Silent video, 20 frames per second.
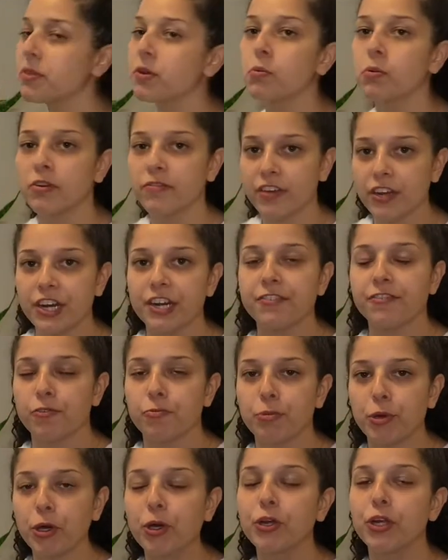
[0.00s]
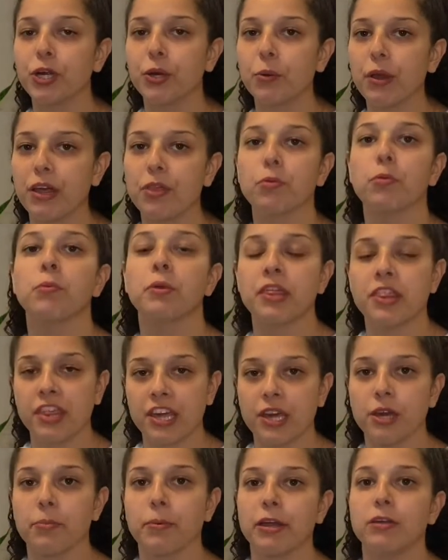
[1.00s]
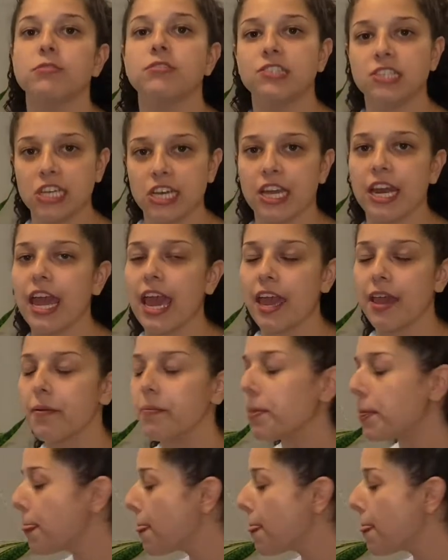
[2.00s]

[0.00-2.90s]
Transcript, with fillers: that we're very familiar with when we think about DNA.